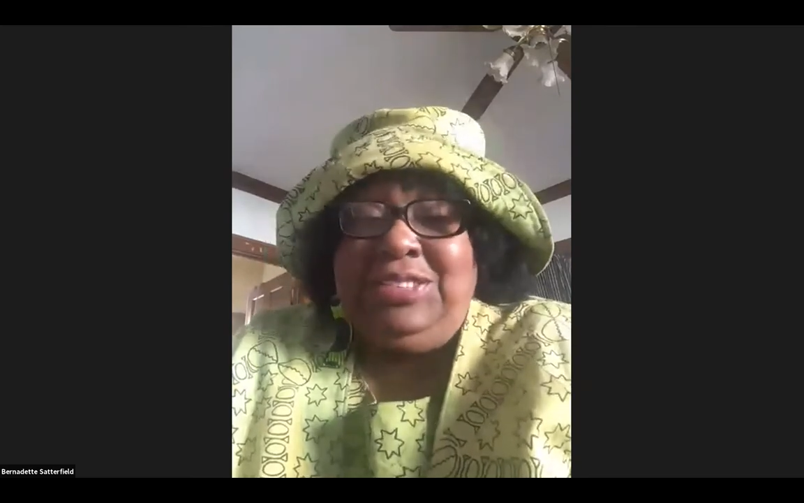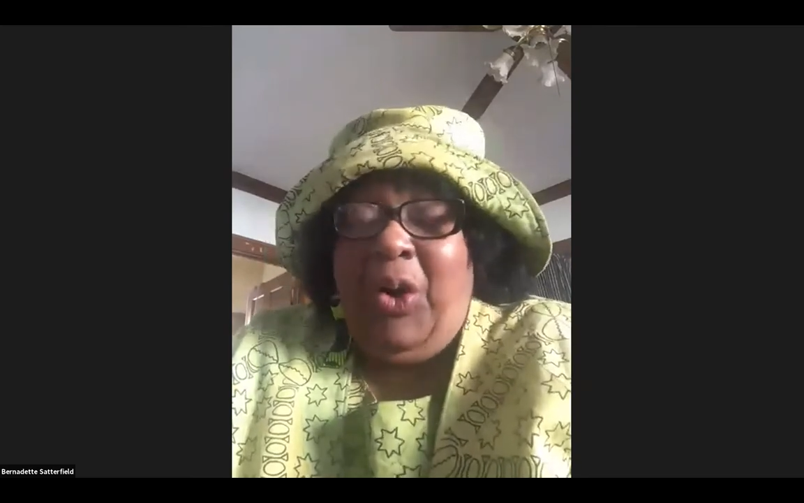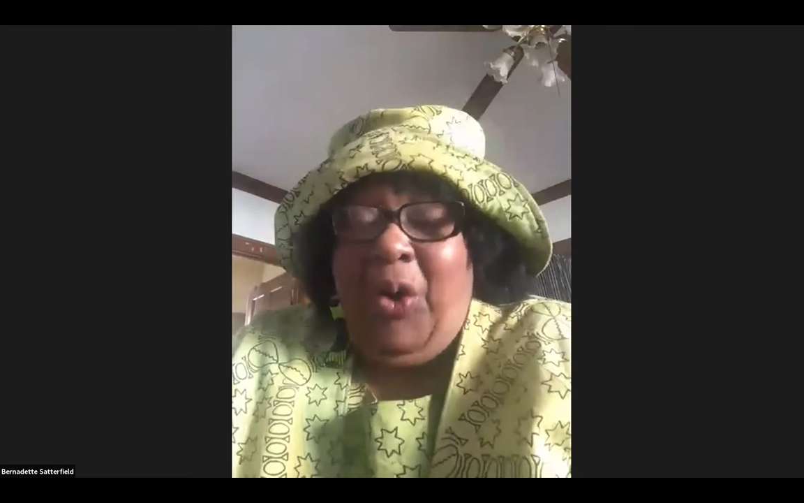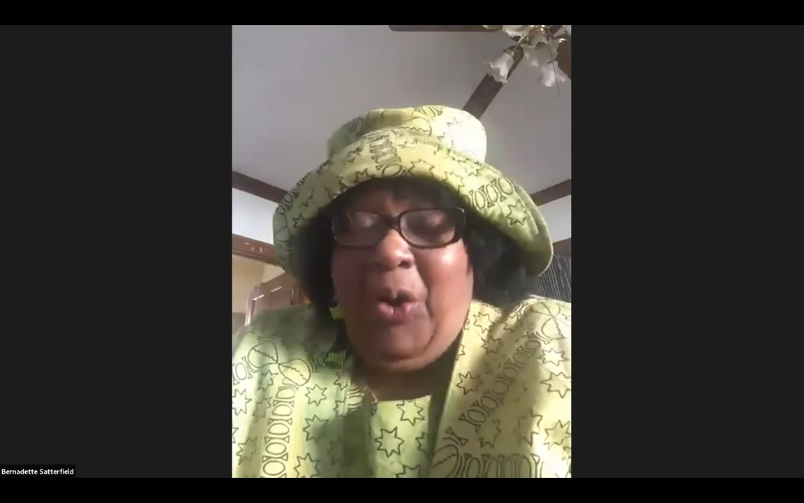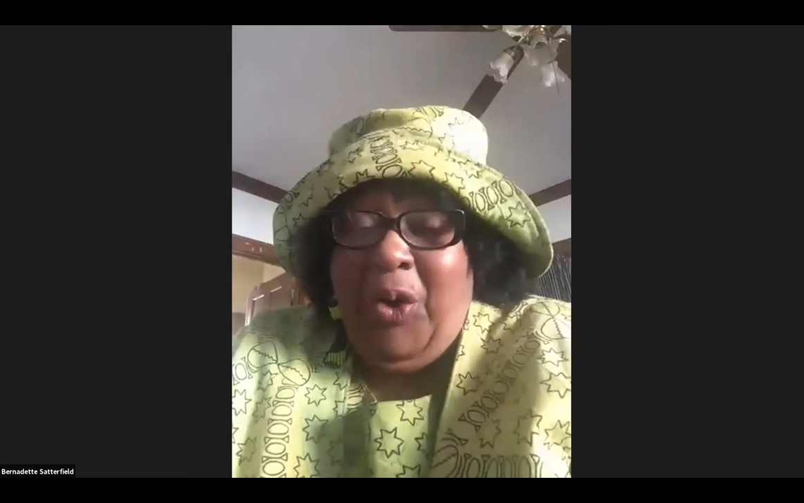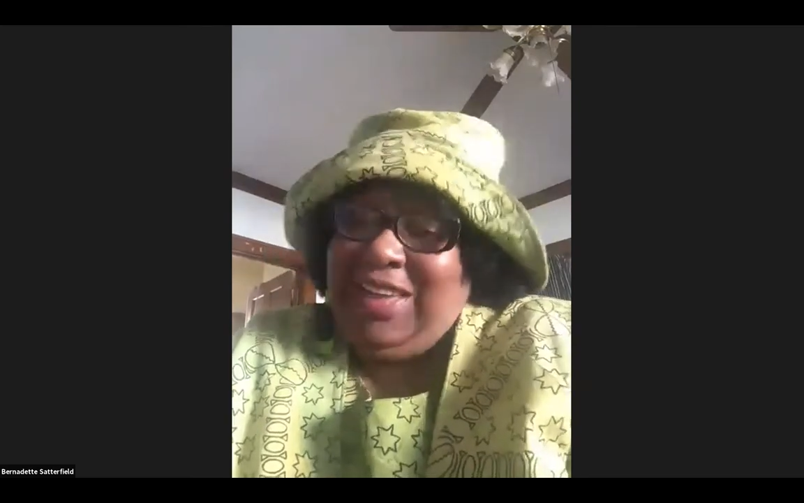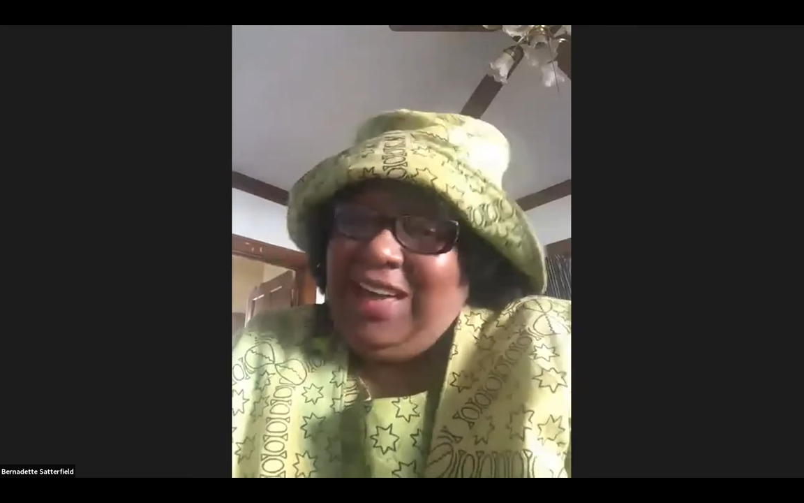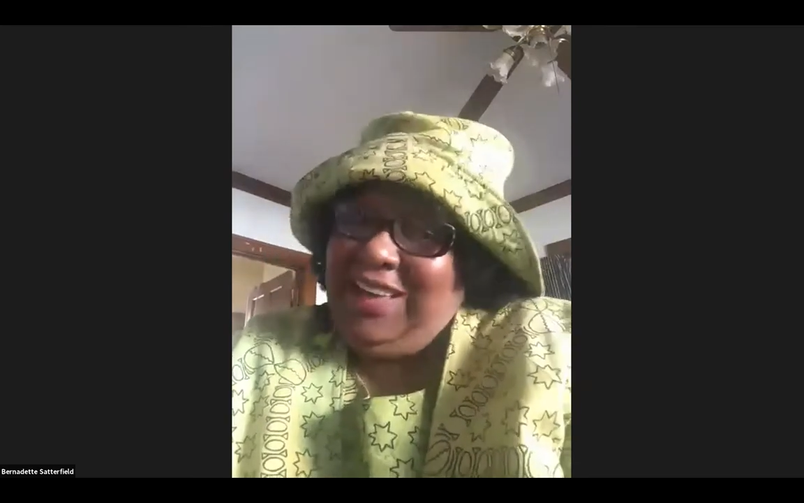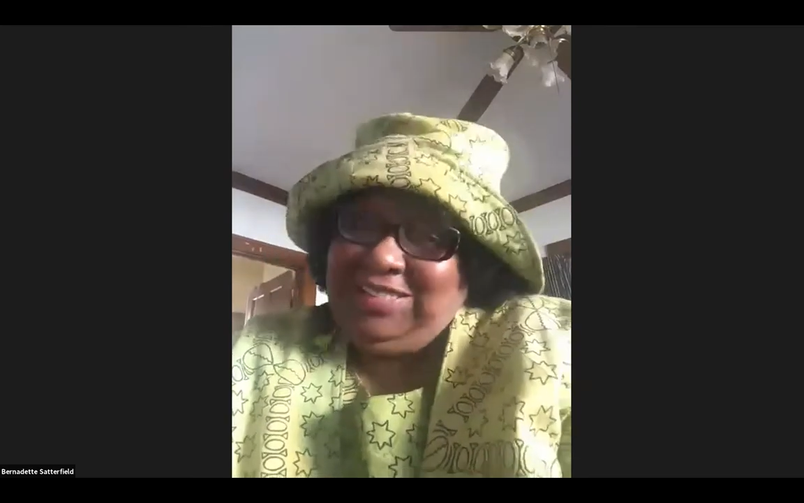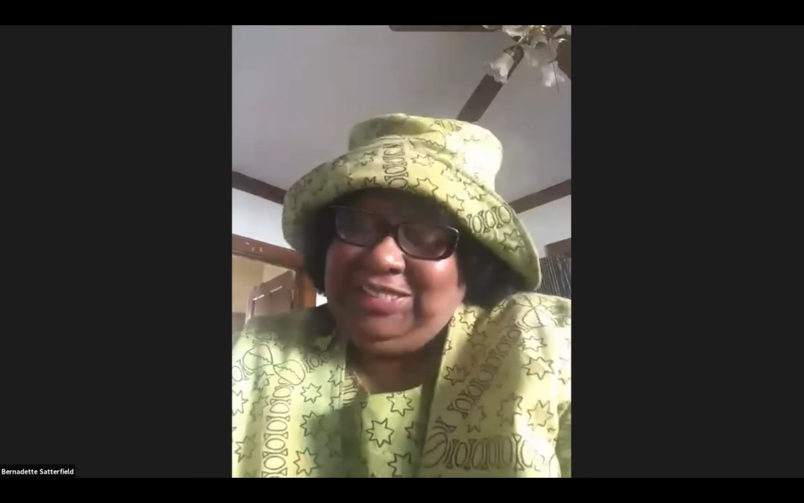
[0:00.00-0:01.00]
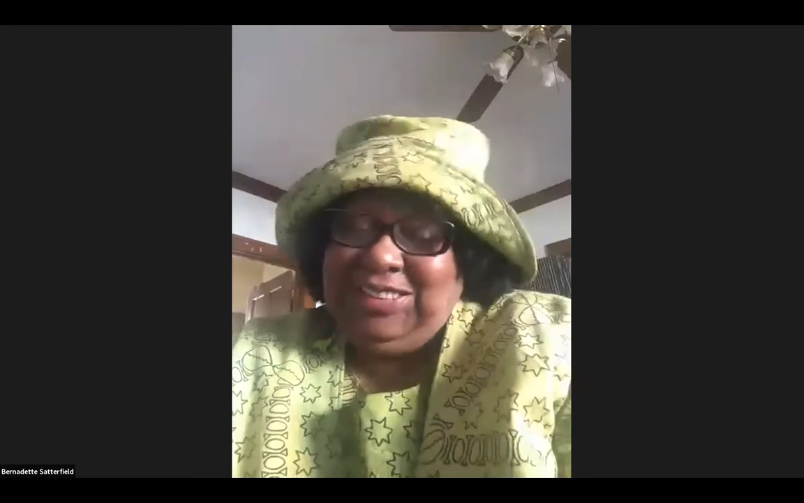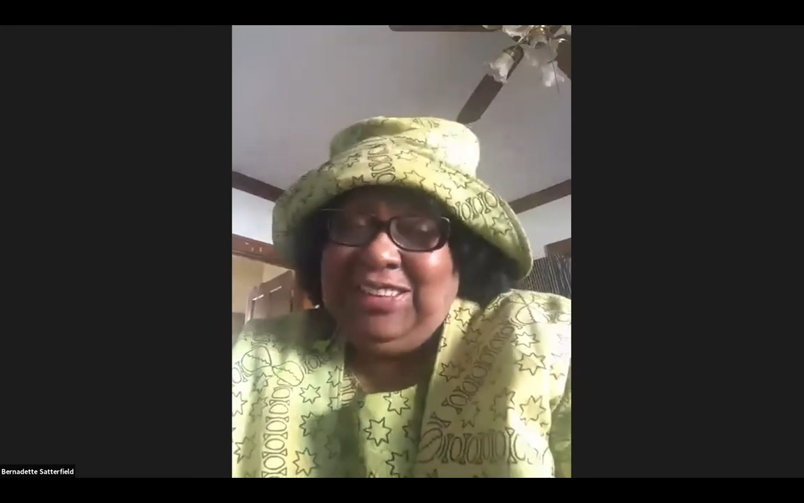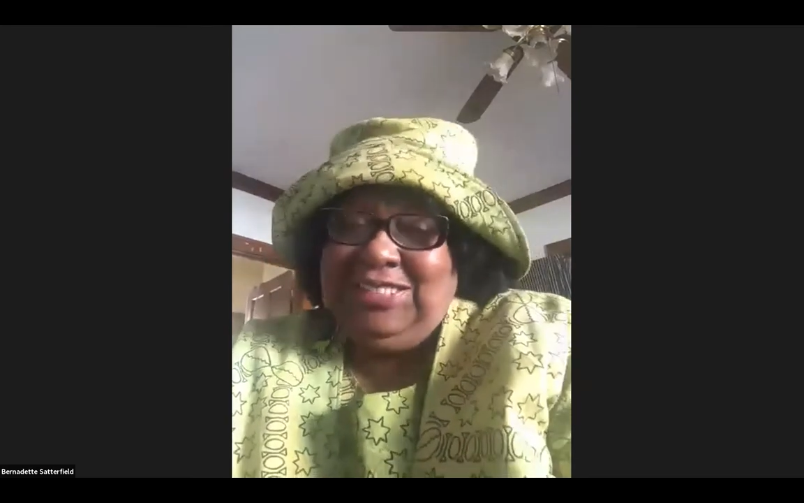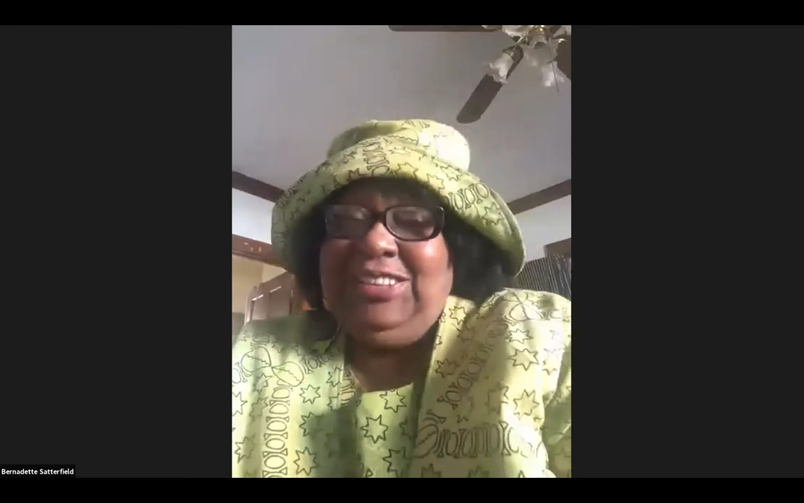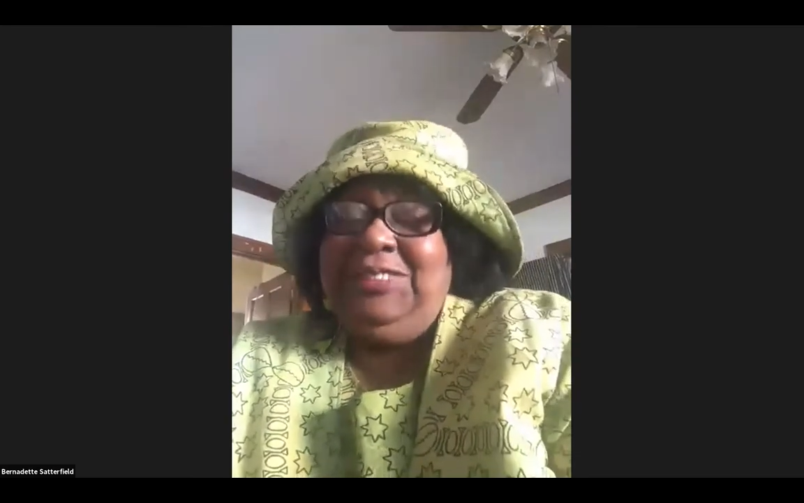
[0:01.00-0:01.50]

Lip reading: all God's tests.